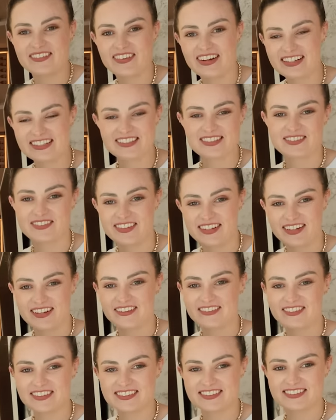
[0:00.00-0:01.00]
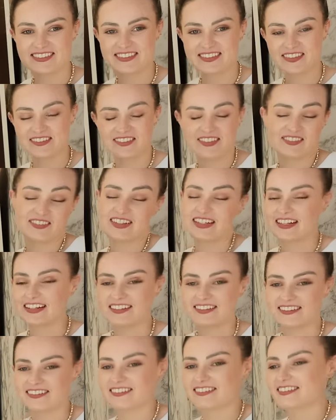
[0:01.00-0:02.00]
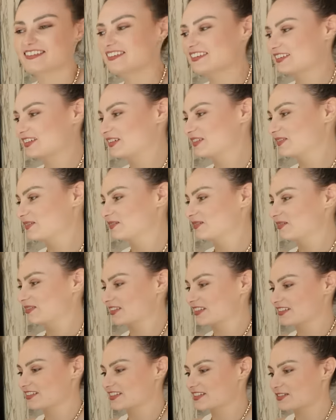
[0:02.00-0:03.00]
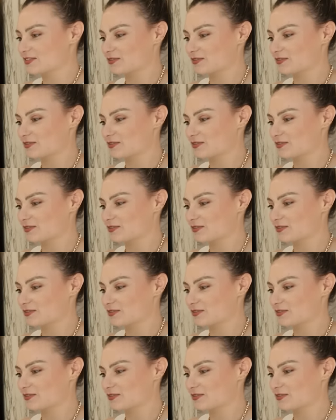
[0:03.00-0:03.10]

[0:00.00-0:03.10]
watched a video first or something? We didn't. This was